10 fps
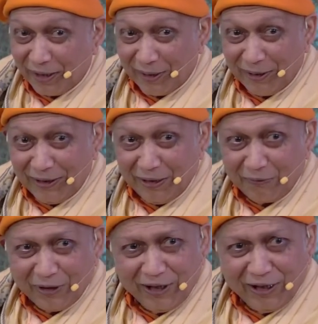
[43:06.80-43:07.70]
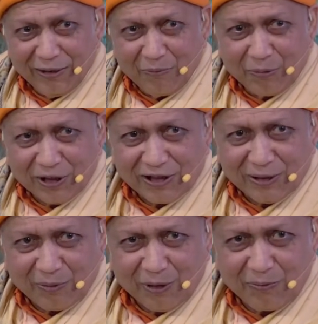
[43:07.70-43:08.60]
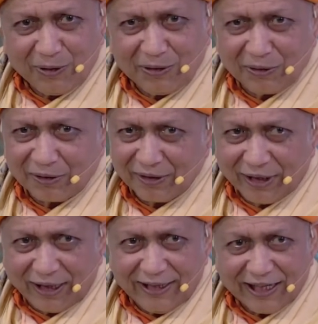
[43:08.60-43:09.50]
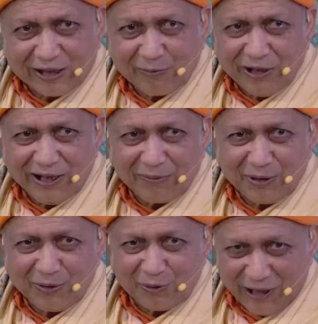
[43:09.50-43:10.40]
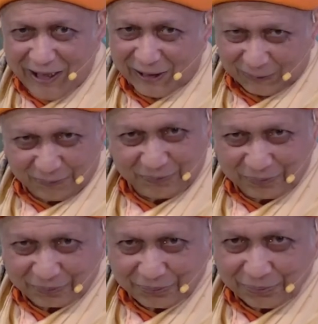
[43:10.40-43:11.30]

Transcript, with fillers: uh, in a very imperceptible, unexplainable way,